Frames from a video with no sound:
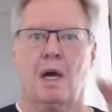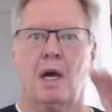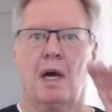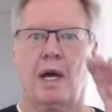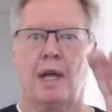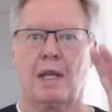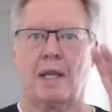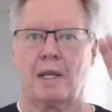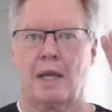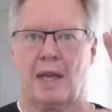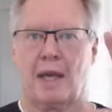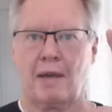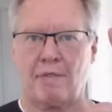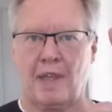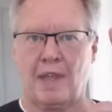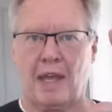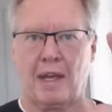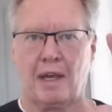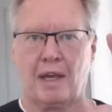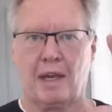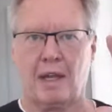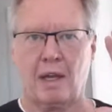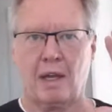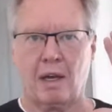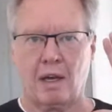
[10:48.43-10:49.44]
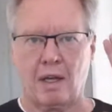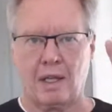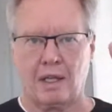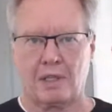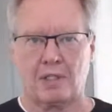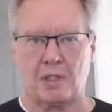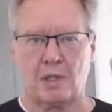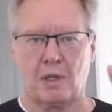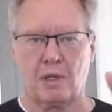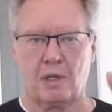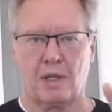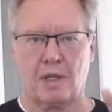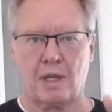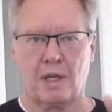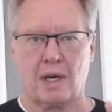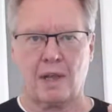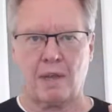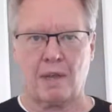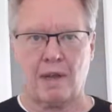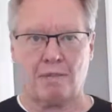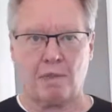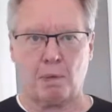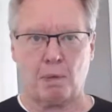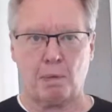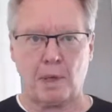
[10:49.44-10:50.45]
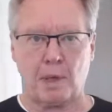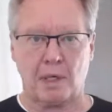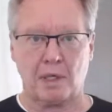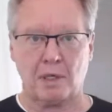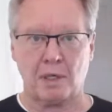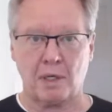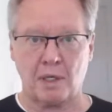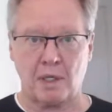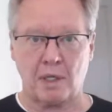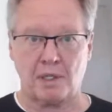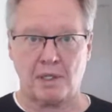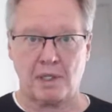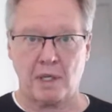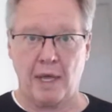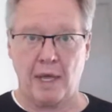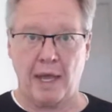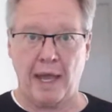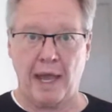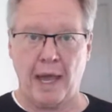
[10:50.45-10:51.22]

I have that so that I have the picture because the